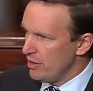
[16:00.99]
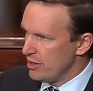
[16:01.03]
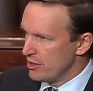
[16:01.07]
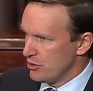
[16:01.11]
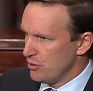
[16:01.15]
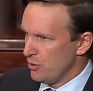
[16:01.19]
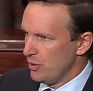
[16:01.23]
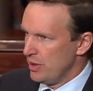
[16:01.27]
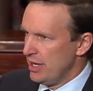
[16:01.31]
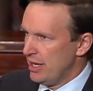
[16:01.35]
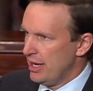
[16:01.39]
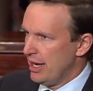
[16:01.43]

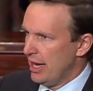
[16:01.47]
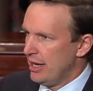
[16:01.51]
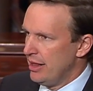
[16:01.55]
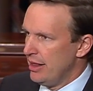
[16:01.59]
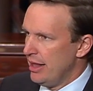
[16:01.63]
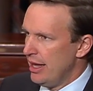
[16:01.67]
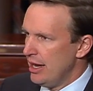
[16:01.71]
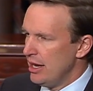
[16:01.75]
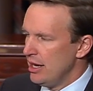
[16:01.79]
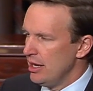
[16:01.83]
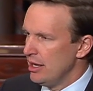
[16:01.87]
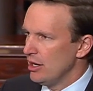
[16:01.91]
this weekend,
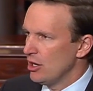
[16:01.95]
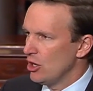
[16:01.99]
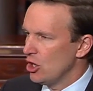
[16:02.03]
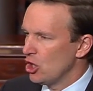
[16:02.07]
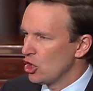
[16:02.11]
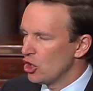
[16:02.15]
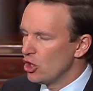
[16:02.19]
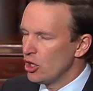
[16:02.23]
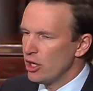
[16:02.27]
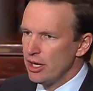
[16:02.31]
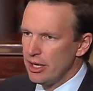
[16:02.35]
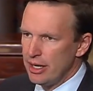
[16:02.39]
they
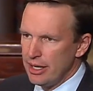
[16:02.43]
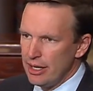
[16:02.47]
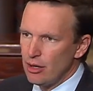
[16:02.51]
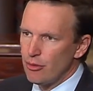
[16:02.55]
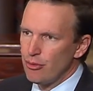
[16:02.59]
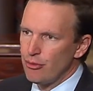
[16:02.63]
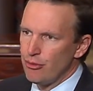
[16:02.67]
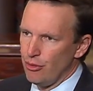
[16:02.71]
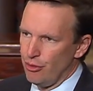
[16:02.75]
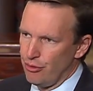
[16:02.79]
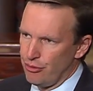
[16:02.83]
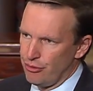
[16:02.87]
heard an
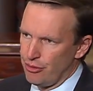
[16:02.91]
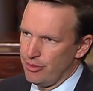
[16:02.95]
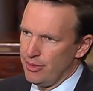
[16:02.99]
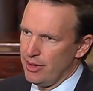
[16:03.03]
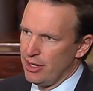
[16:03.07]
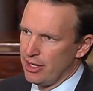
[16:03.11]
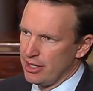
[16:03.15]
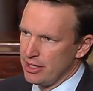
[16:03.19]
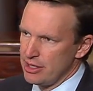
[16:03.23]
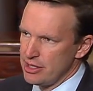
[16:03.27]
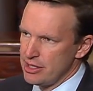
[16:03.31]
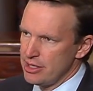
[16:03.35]
earful from
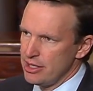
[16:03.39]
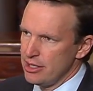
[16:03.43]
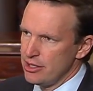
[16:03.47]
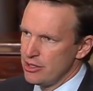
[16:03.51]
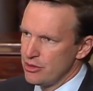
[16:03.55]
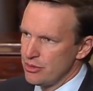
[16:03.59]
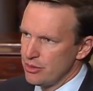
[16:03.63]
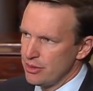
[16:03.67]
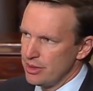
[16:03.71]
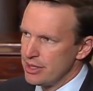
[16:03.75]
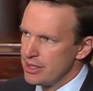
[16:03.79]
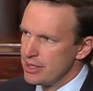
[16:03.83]
their
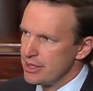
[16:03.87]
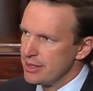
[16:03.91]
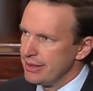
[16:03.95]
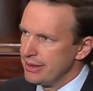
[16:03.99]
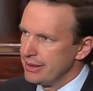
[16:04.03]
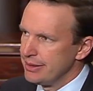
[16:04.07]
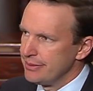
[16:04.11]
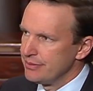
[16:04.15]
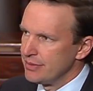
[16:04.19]
constituents,